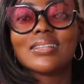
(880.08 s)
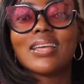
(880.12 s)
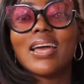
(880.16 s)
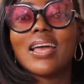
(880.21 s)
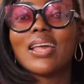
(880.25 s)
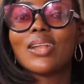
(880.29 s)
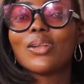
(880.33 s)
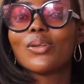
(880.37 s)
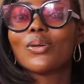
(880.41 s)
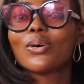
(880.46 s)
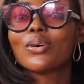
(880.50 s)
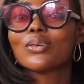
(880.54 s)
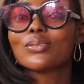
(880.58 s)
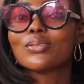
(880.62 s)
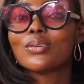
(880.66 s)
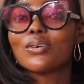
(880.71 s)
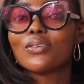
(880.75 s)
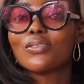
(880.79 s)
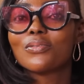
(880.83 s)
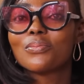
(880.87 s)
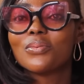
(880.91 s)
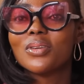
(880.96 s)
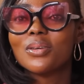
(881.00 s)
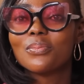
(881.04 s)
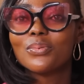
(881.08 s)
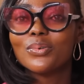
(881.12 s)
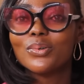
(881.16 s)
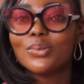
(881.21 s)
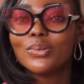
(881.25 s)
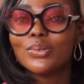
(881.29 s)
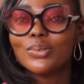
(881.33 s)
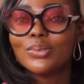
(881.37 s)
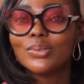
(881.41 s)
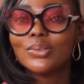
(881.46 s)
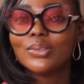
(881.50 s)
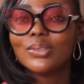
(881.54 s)
There are lots of
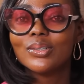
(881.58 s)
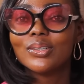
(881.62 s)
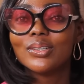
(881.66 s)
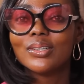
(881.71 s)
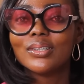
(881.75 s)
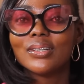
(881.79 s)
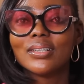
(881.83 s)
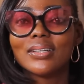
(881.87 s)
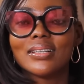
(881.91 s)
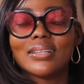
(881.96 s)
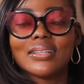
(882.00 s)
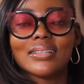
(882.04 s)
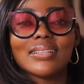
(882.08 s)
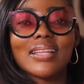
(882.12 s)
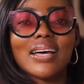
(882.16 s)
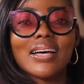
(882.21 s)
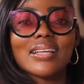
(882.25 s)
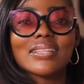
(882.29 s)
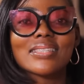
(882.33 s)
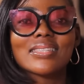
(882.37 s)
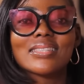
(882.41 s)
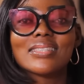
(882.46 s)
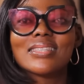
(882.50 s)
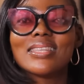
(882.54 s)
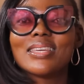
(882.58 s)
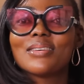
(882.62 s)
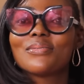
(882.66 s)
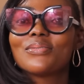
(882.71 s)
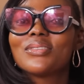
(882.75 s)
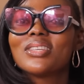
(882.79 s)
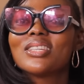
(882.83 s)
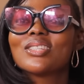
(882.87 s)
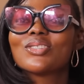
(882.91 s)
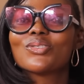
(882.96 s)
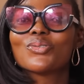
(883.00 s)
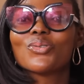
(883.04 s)
people that
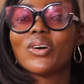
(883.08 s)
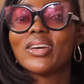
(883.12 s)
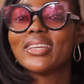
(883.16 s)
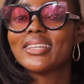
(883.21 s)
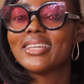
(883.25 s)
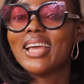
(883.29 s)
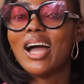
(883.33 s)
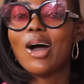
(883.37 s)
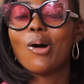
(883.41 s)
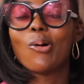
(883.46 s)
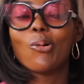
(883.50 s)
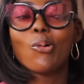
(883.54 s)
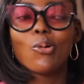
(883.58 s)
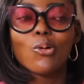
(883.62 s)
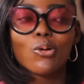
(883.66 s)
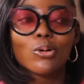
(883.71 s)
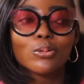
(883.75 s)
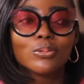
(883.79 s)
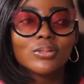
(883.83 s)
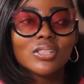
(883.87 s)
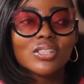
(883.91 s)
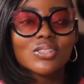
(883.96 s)
they've destroyed their home,